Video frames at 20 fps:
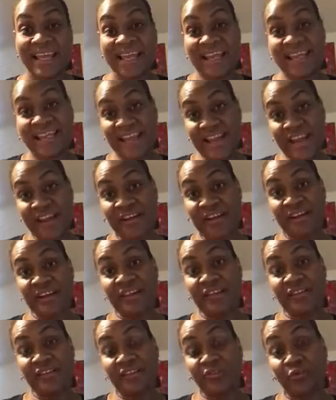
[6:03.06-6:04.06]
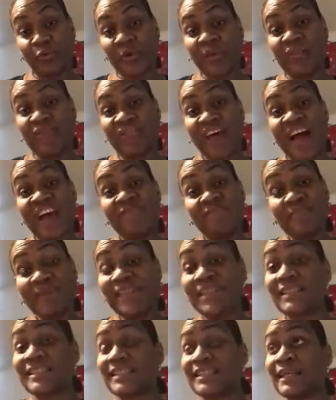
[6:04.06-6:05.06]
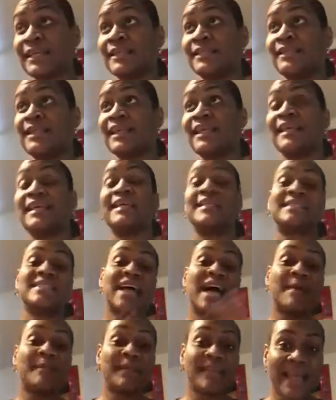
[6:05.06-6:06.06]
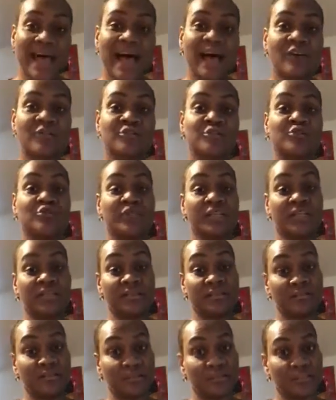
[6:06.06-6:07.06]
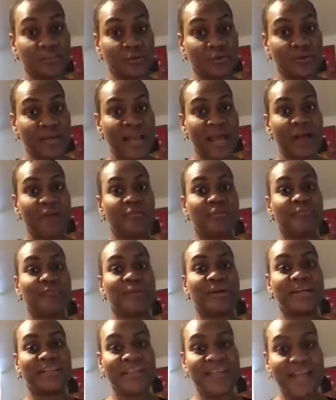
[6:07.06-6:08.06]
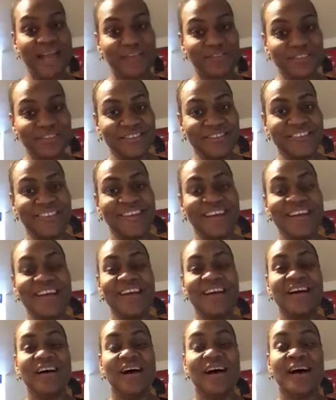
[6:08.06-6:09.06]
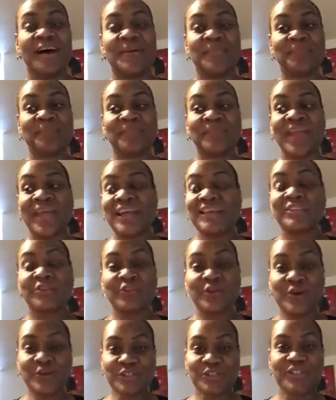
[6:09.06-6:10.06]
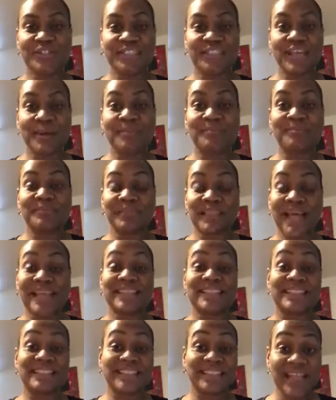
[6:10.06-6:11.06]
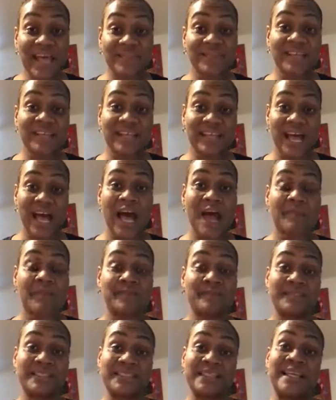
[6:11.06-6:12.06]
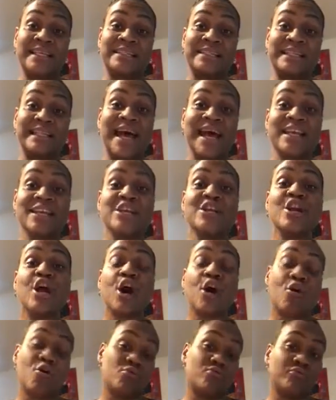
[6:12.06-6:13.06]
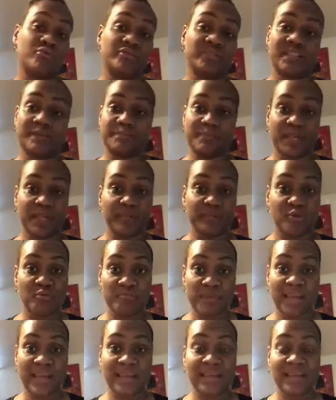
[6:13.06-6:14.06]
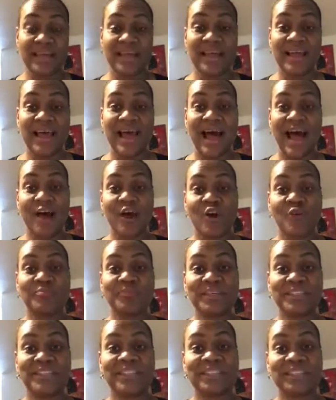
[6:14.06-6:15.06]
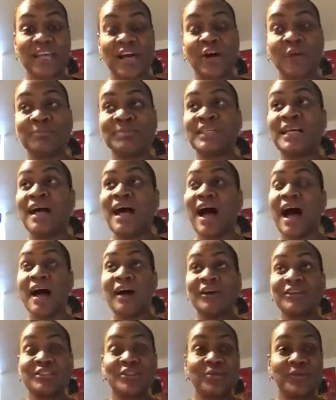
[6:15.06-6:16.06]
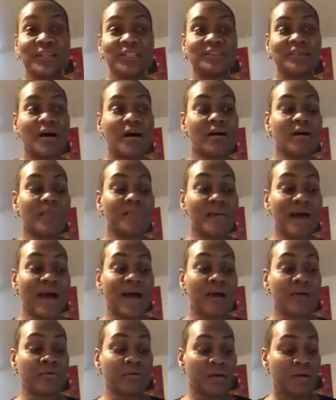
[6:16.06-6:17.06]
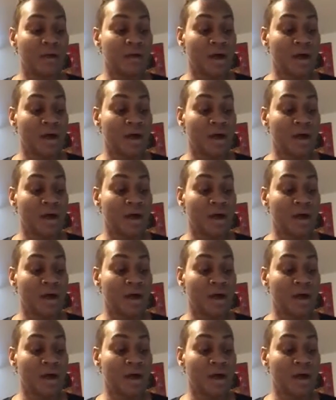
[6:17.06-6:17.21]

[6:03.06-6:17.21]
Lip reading: in there in 3 to 5 minutes, and then as time allows, you can slow down the breakdown. So those are that's 7 common mistakes that I know that people make. I hope this has helped. I also want to talk about